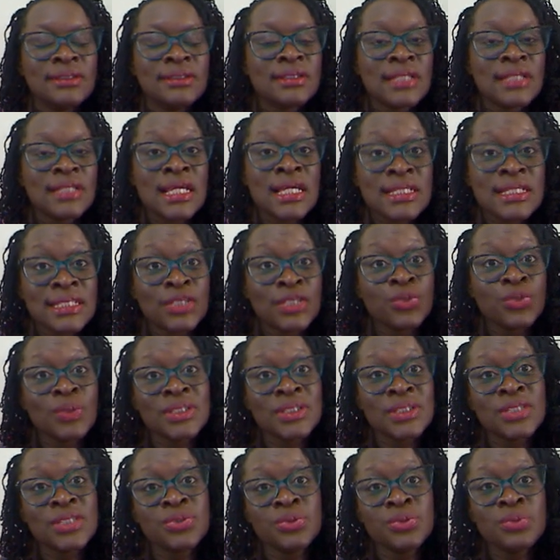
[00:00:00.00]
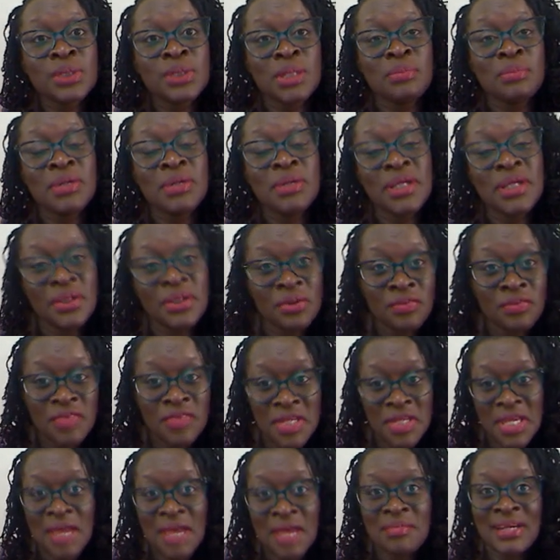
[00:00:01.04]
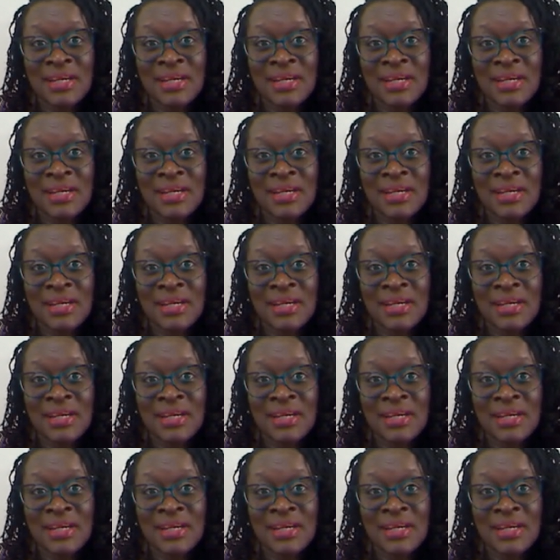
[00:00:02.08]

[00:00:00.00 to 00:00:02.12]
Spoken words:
things that you wanted to do at the beginning of the year,